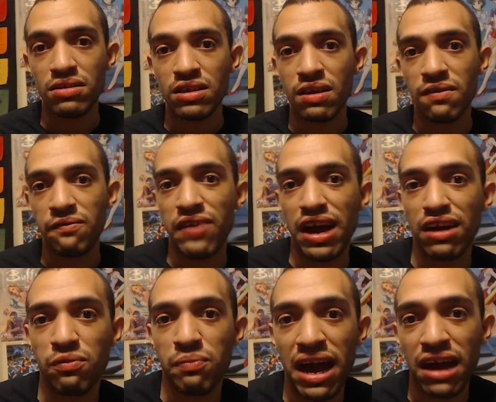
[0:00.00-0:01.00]
the
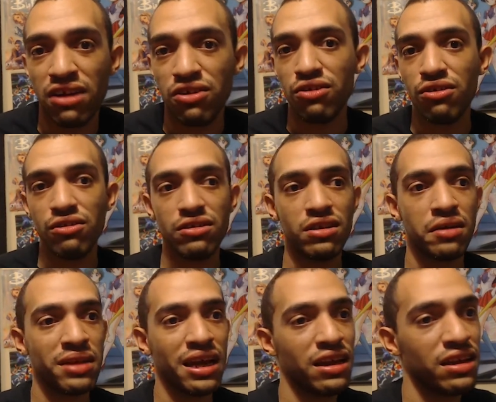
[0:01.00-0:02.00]
final battle,
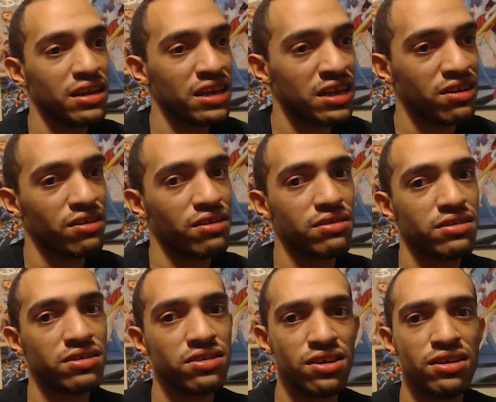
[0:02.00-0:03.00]
update, you know,
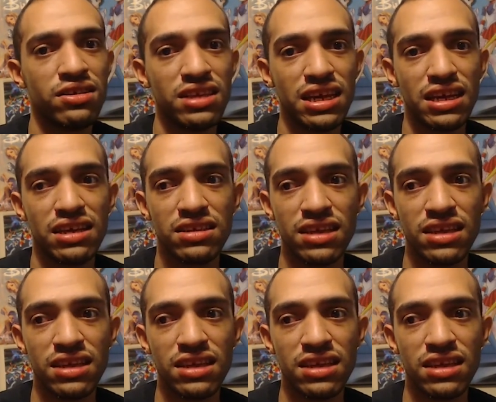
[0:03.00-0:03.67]
certain things